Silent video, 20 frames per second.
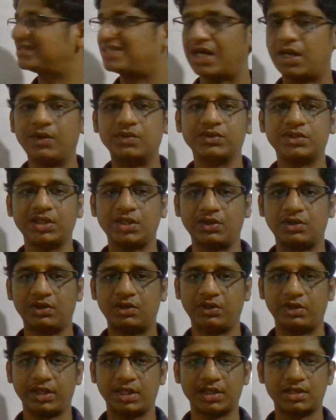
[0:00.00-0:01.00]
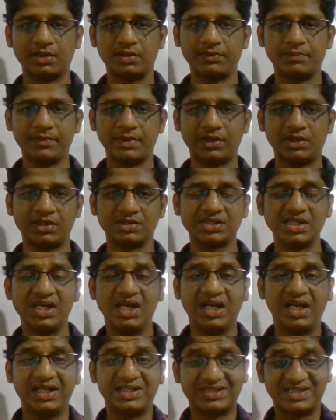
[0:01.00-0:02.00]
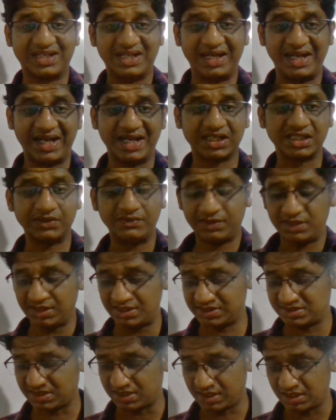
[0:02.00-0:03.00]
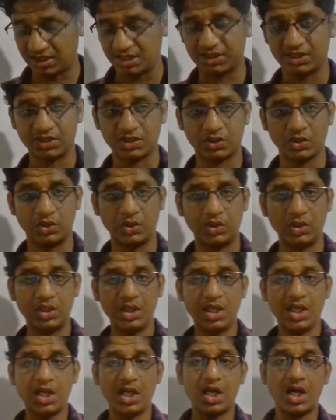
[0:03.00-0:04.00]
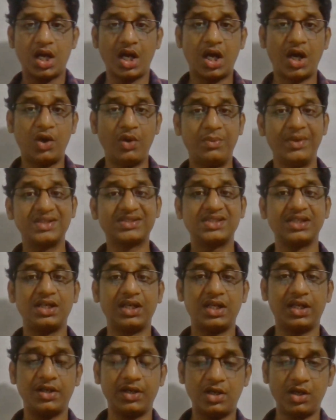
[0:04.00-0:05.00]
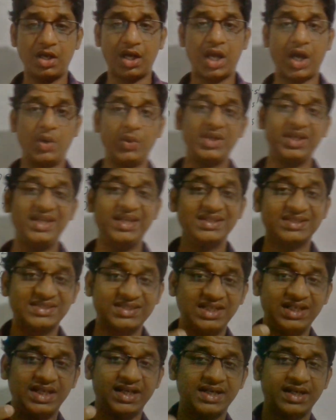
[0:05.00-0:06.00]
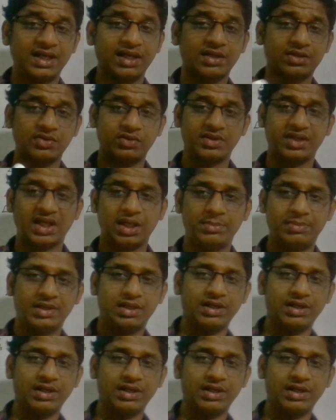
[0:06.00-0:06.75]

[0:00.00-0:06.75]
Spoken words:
down to order, because its reactivity is related to how much, how easily an electron can be